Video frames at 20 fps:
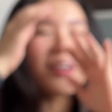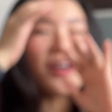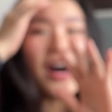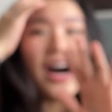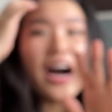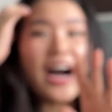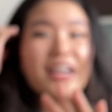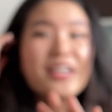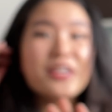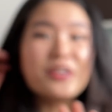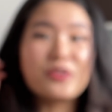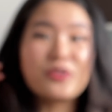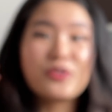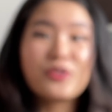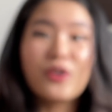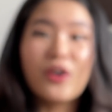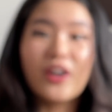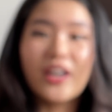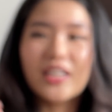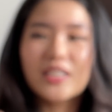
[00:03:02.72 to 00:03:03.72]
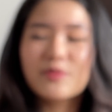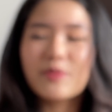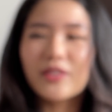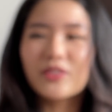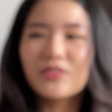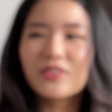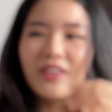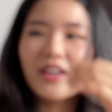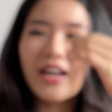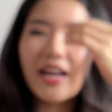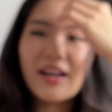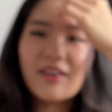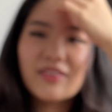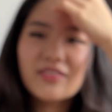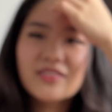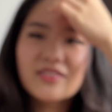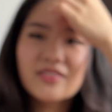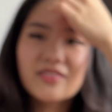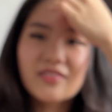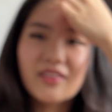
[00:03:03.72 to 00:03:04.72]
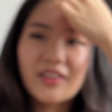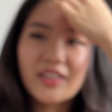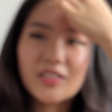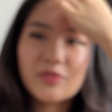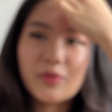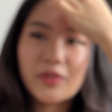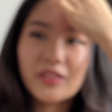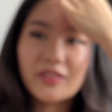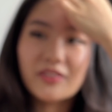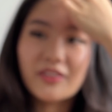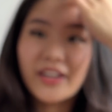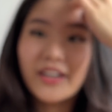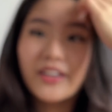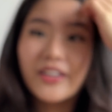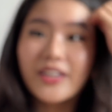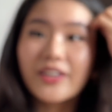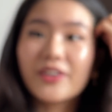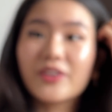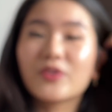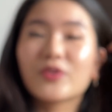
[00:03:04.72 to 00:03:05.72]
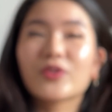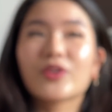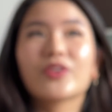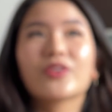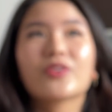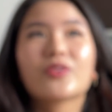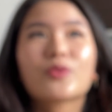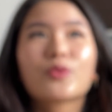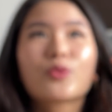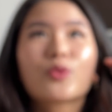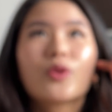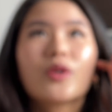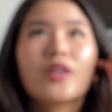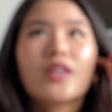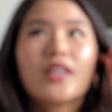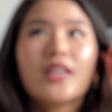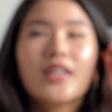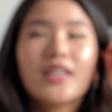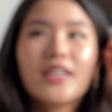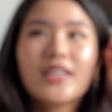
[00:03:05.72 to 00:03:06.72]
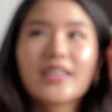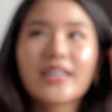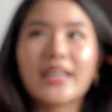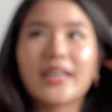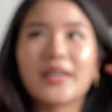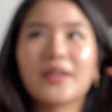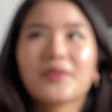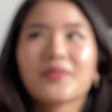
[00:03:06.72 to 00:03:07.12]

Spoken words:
I did not expect to cry. I was not expecting to cry. Okay, hold on. Okay.